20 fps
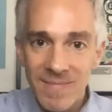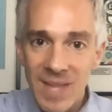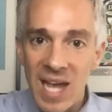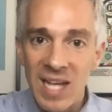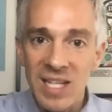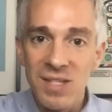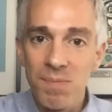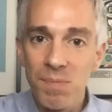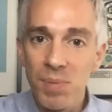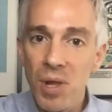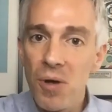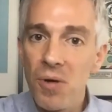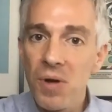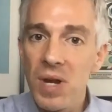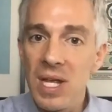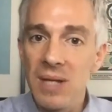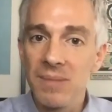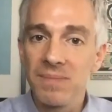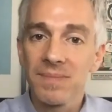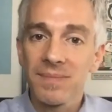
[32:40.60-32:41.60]

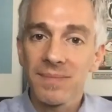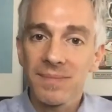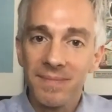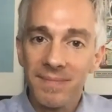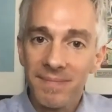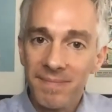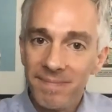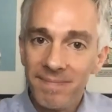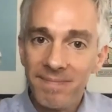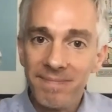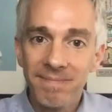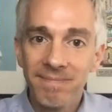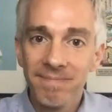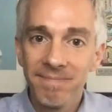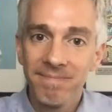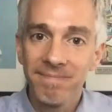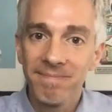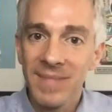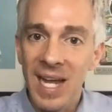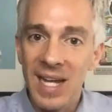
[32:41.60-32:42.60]
exploding,
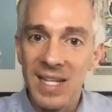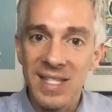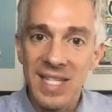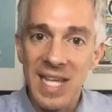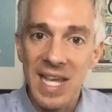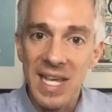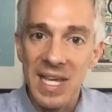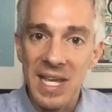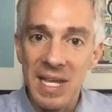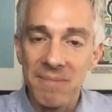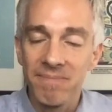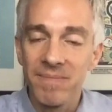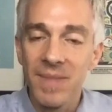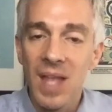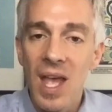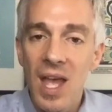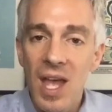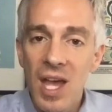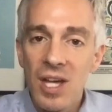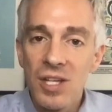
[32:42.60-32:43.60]
not sinking.
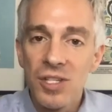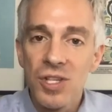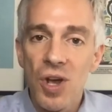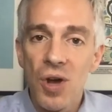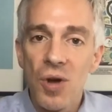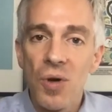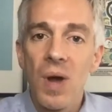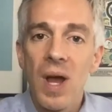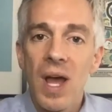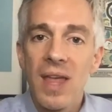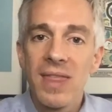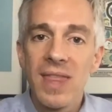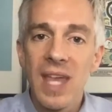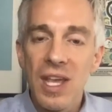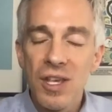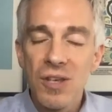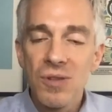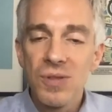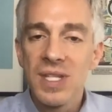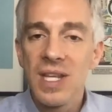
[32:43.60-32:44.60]
So
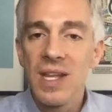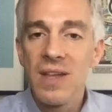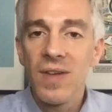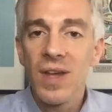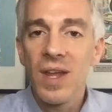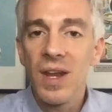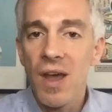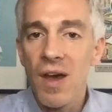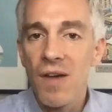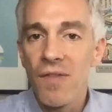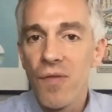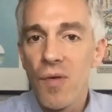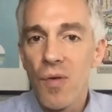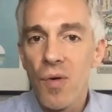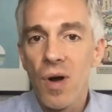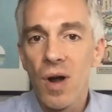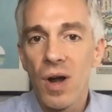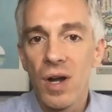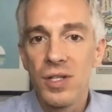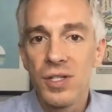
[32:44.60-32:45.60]
thank you, Stephen,
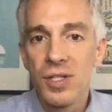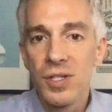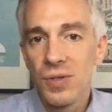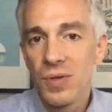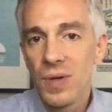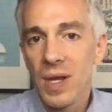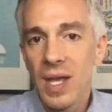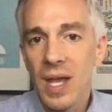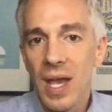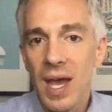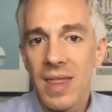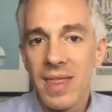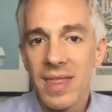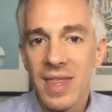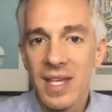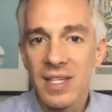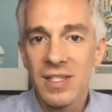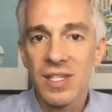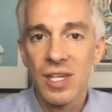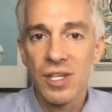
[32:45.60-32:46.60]
for doing
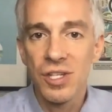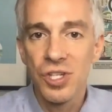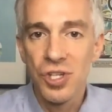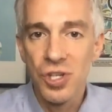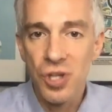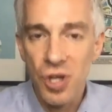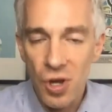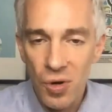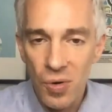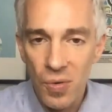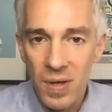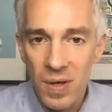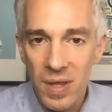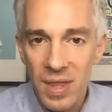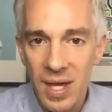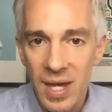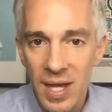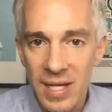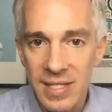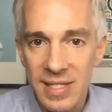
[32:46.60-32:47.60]
this show with
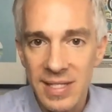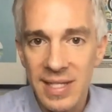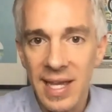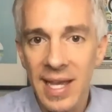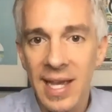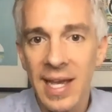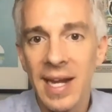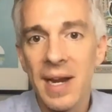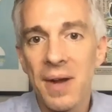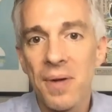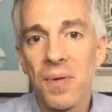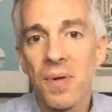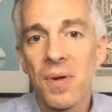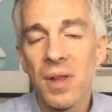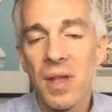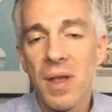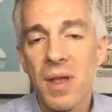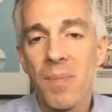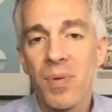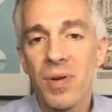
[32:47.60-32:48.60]
us. And I
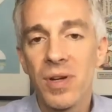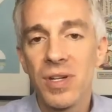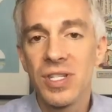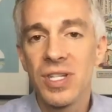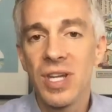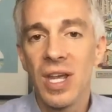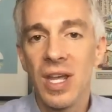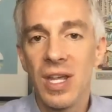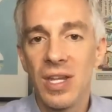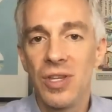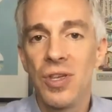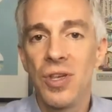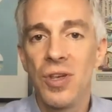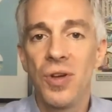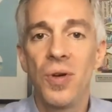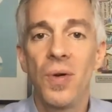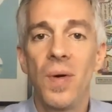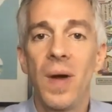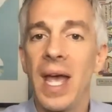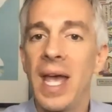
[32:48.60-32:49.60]
really appreciate
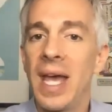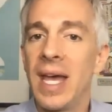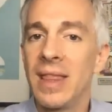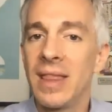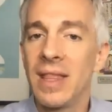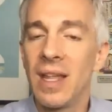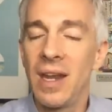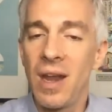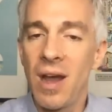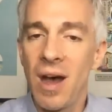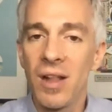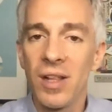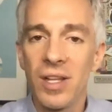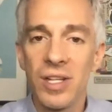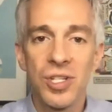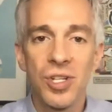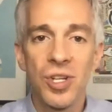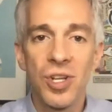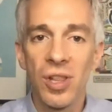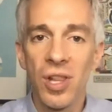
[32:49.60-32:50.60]
you and the
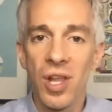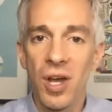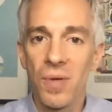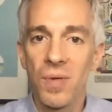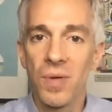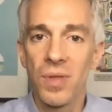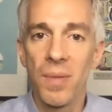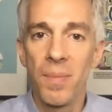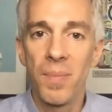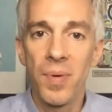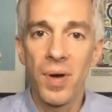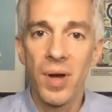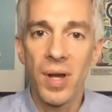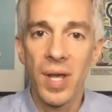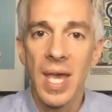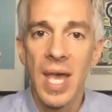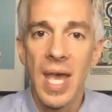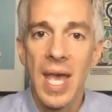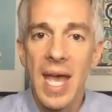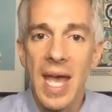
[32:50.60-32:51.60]
knowledge. Good luck with the book.
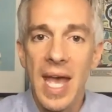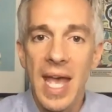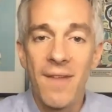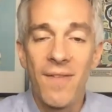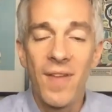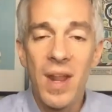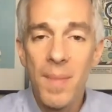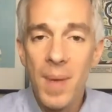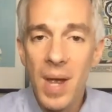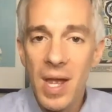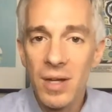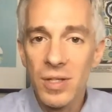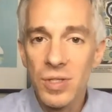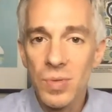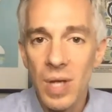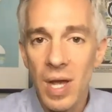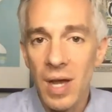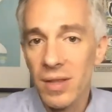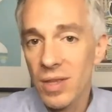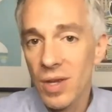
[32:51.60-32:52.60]
If anybody
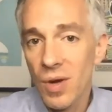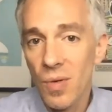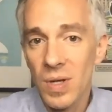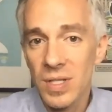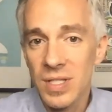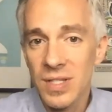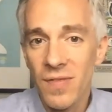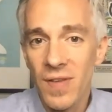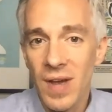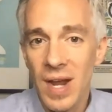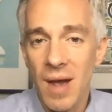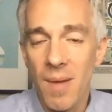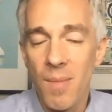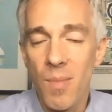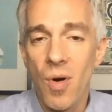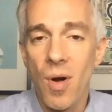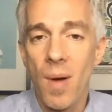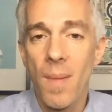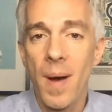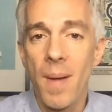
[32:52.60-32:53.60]
else out there wants to find out
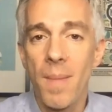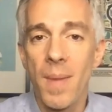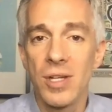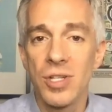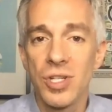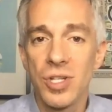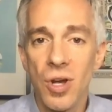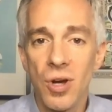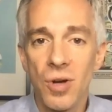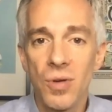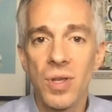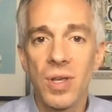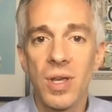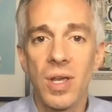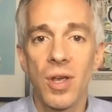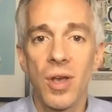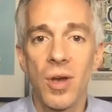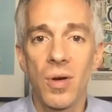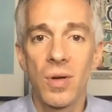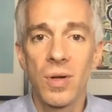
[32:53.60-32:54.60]
more about my show, you
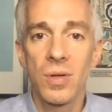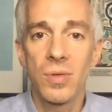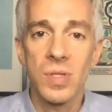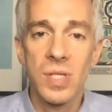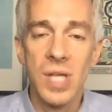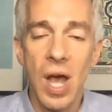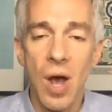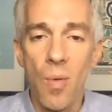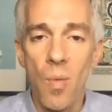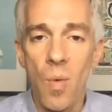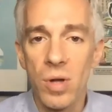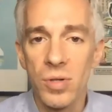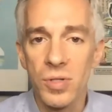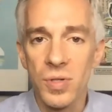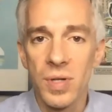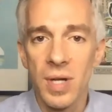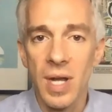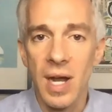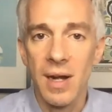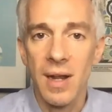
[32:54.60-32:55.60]
can go to scott
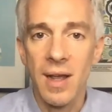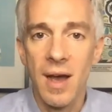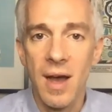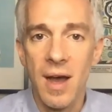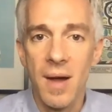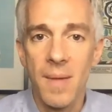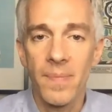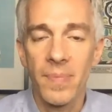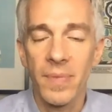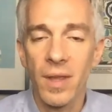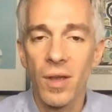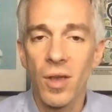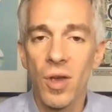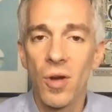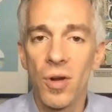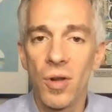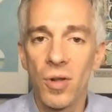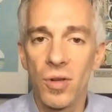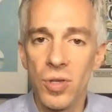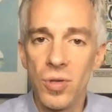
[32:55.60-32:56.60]
waldron dot com,
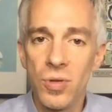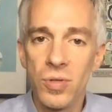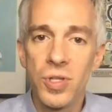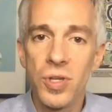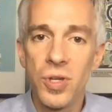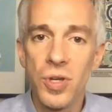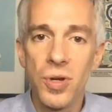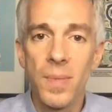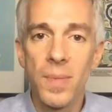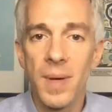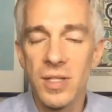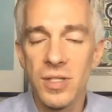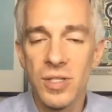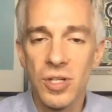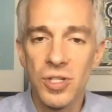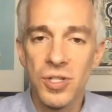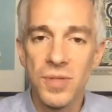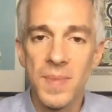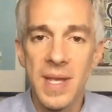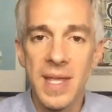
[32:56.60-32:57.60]
go to YouTube,
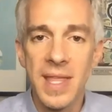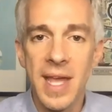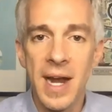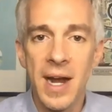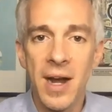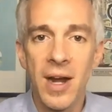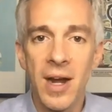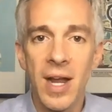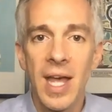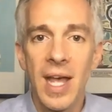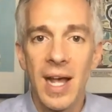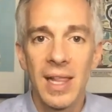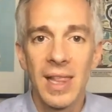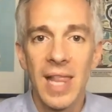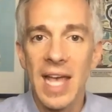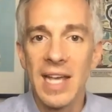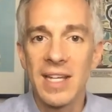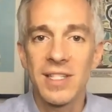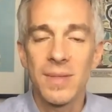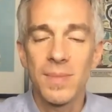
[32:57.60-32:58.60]
search me there,
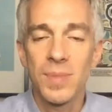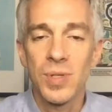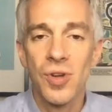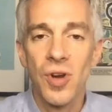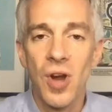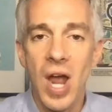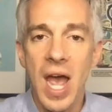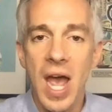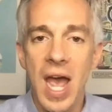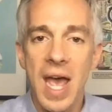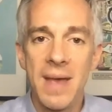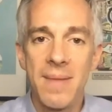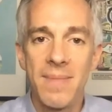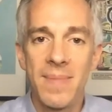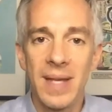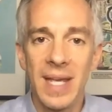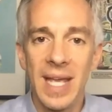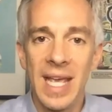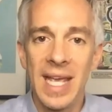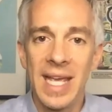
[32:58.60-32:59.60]
like, subscribe,
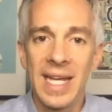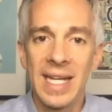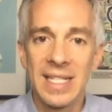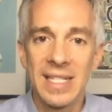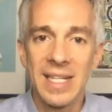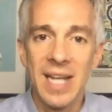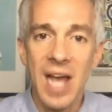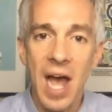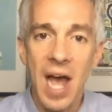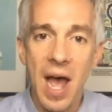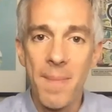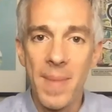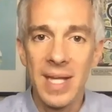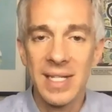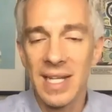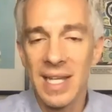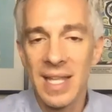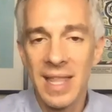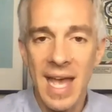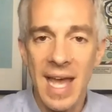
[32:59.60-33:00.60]
and
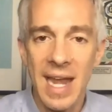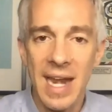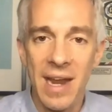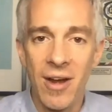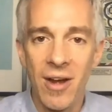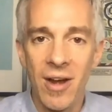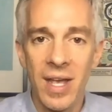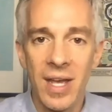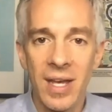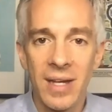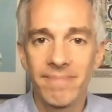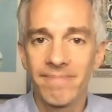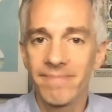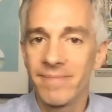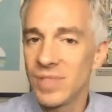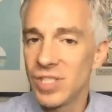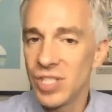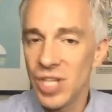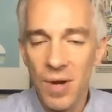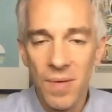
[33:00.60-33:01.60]
comment in that area.
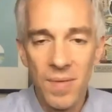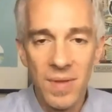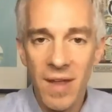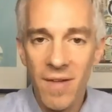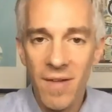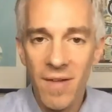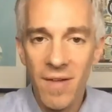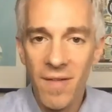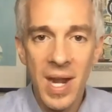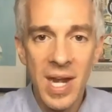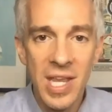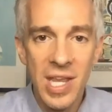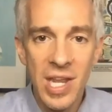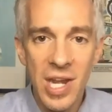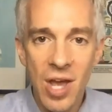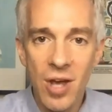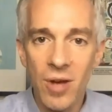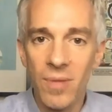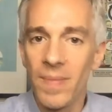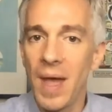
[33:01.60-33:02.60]
Share with everybody you
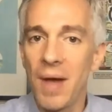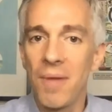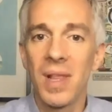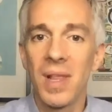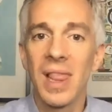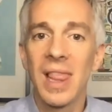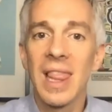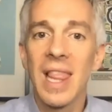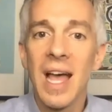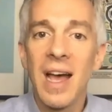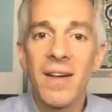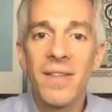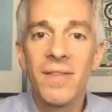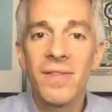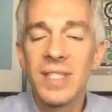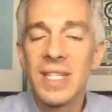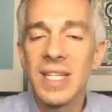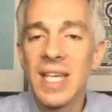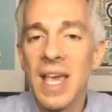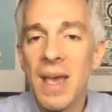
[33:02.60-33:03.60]
know. I would
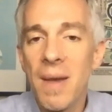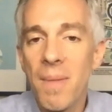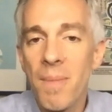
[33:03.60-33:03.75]
love to get